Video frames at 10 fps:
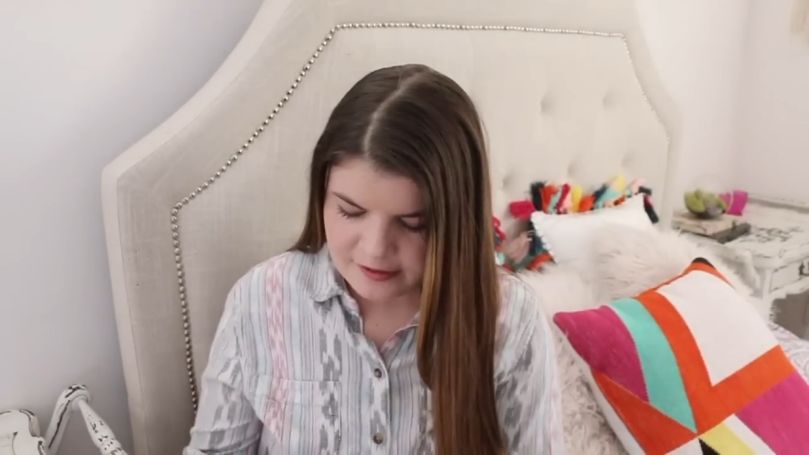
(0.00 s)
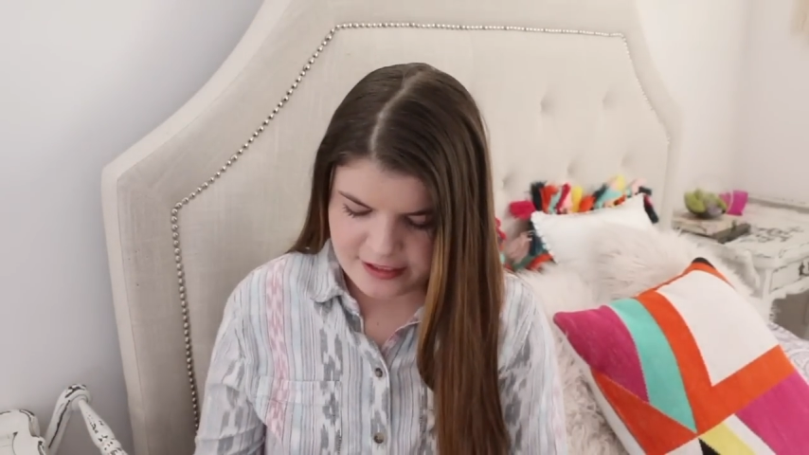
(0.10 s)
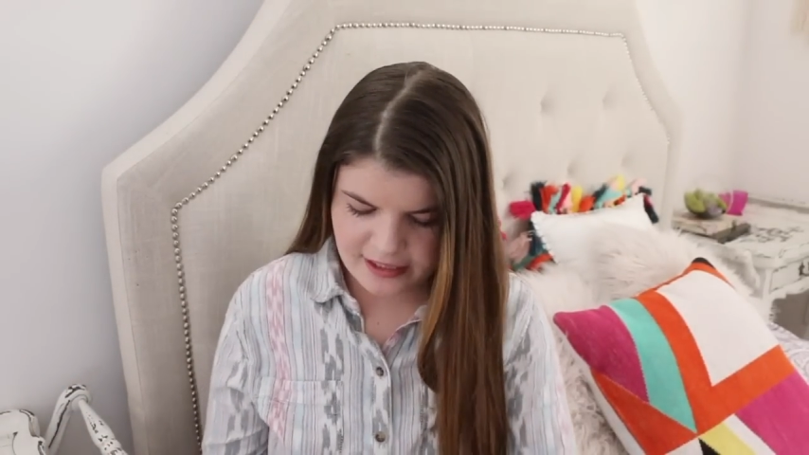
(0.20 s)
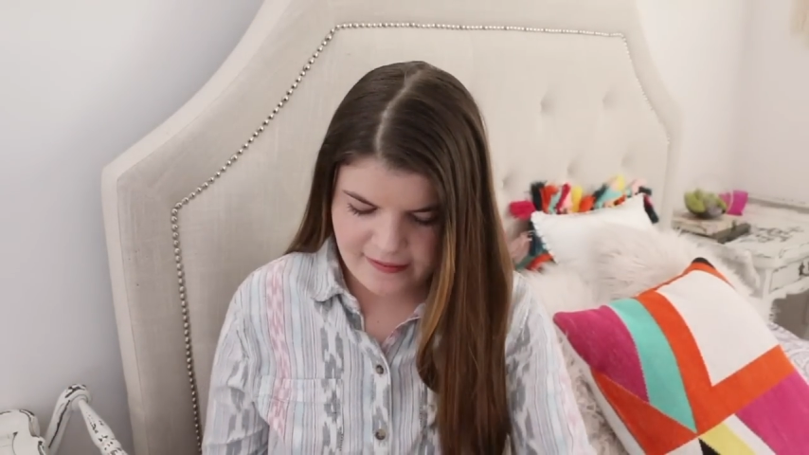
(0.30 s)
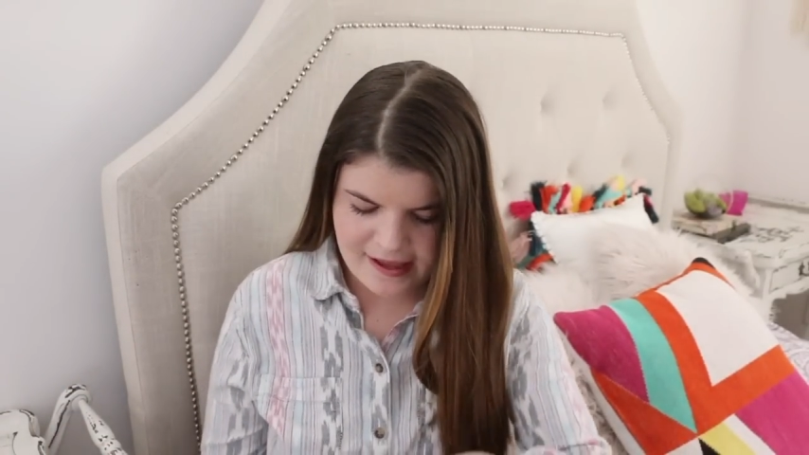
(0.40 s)

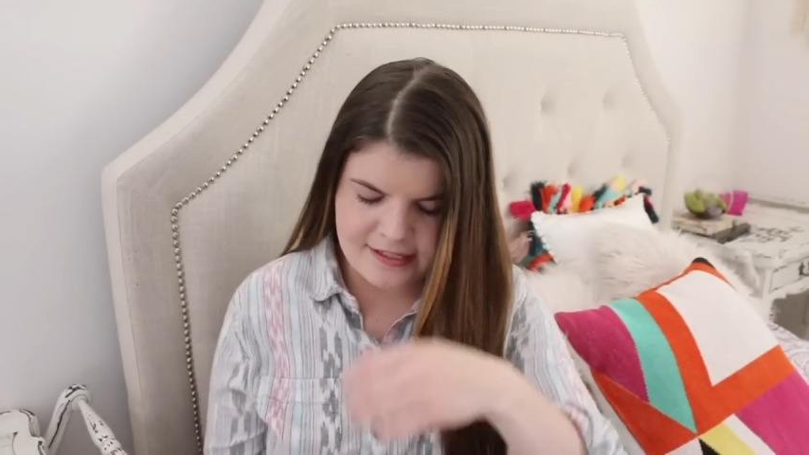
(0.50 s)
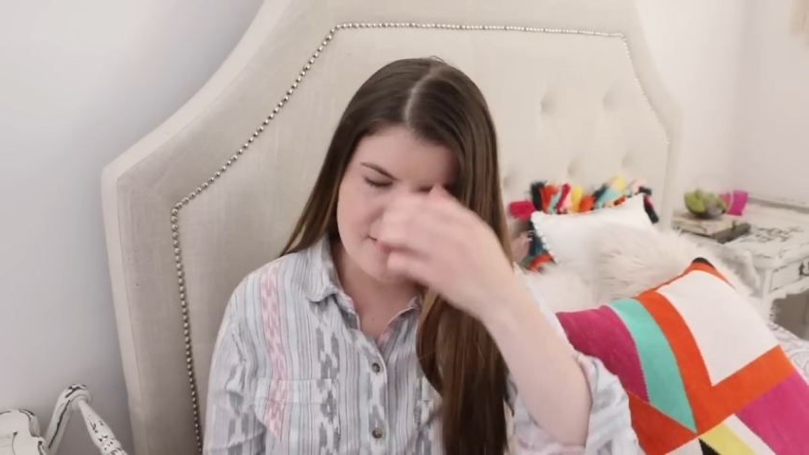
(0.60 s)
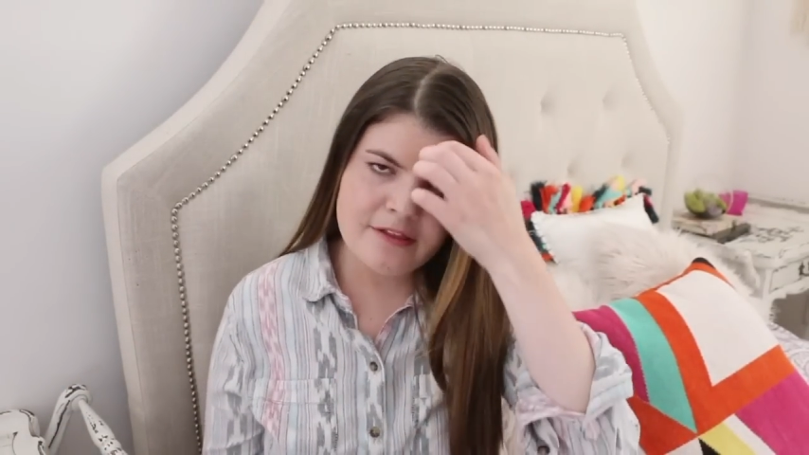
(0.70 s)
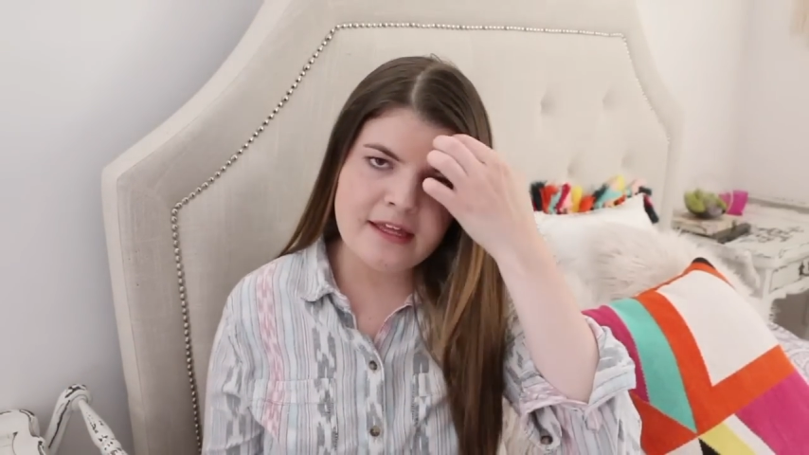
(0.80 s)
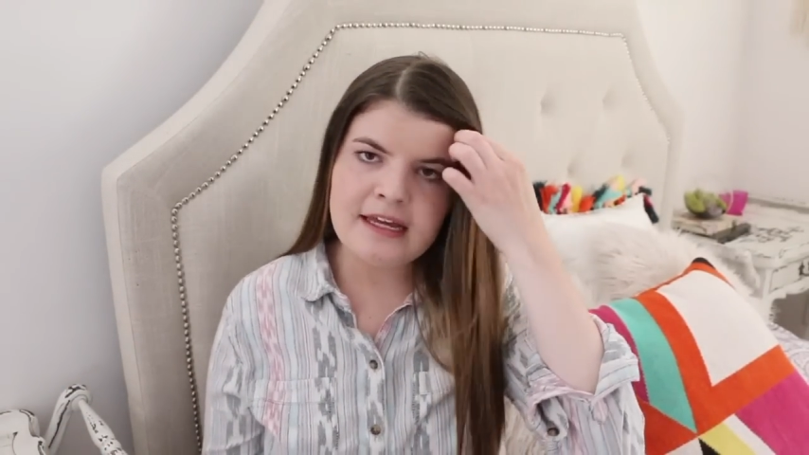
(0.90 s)
So the last
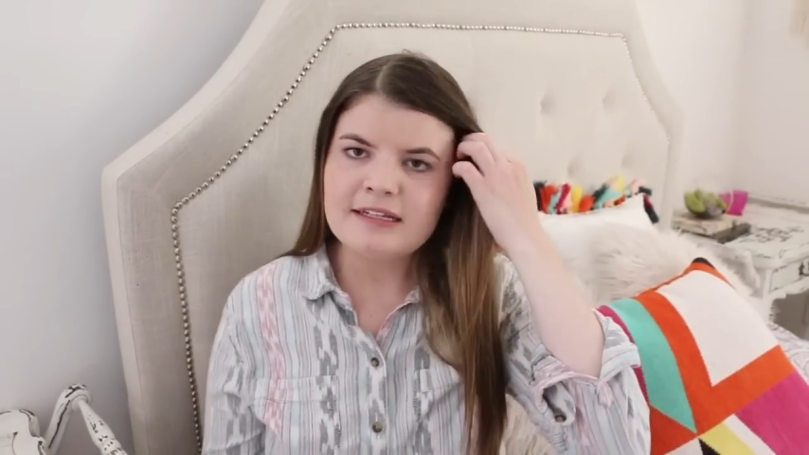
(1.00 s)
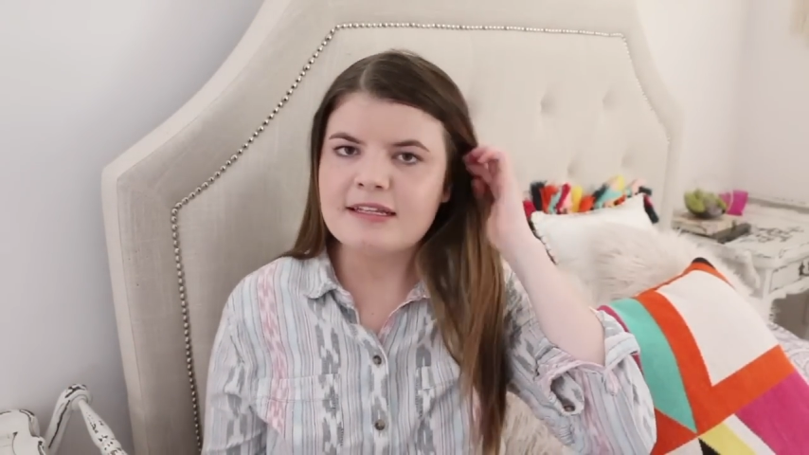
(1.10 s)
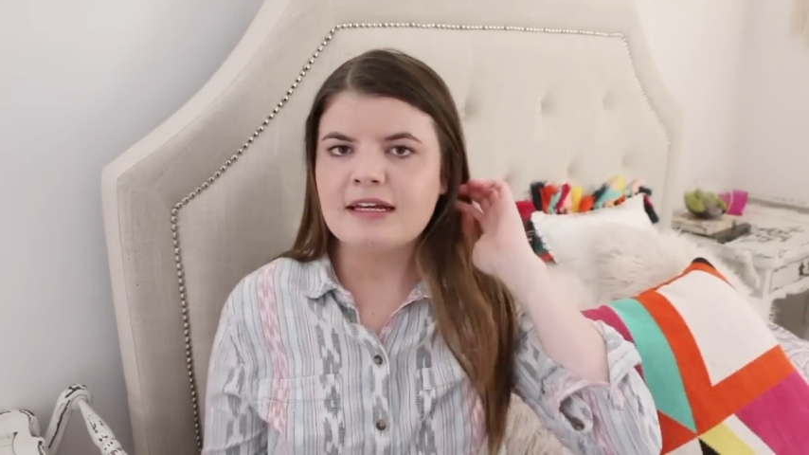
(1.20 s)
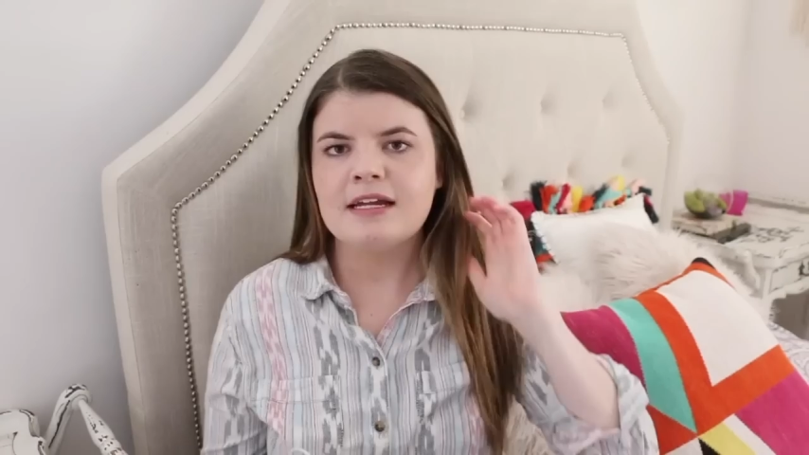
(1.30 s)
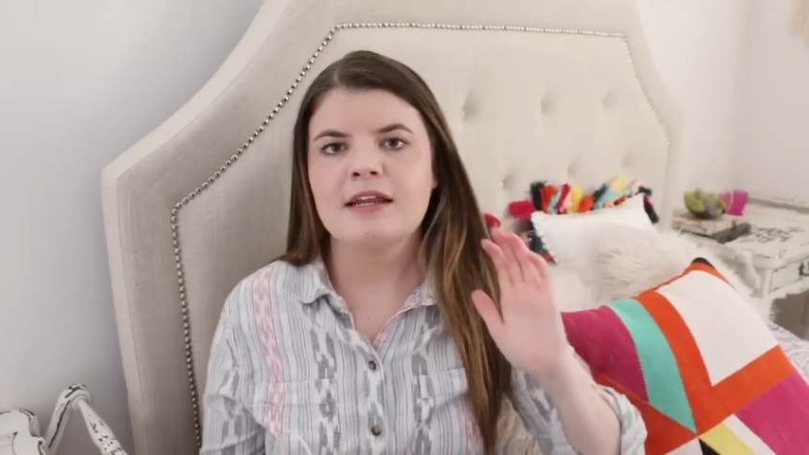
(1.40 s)
few things
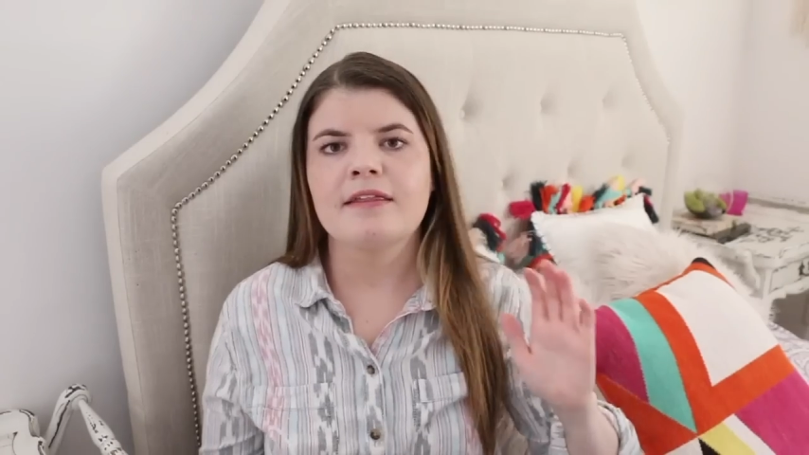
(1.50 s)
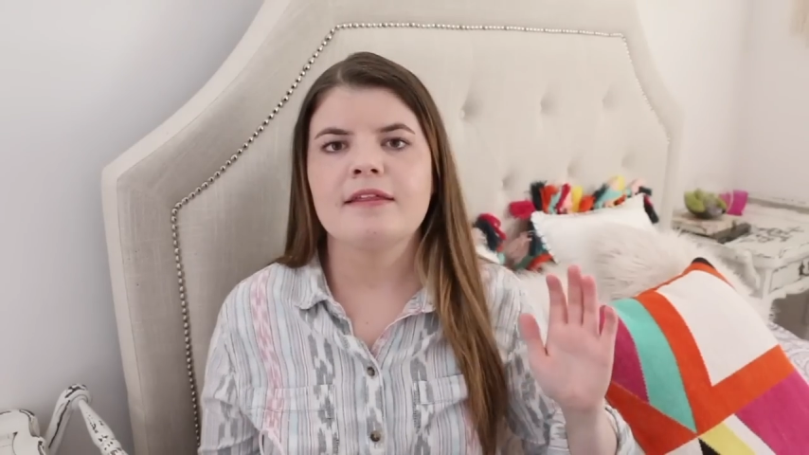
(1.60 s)
in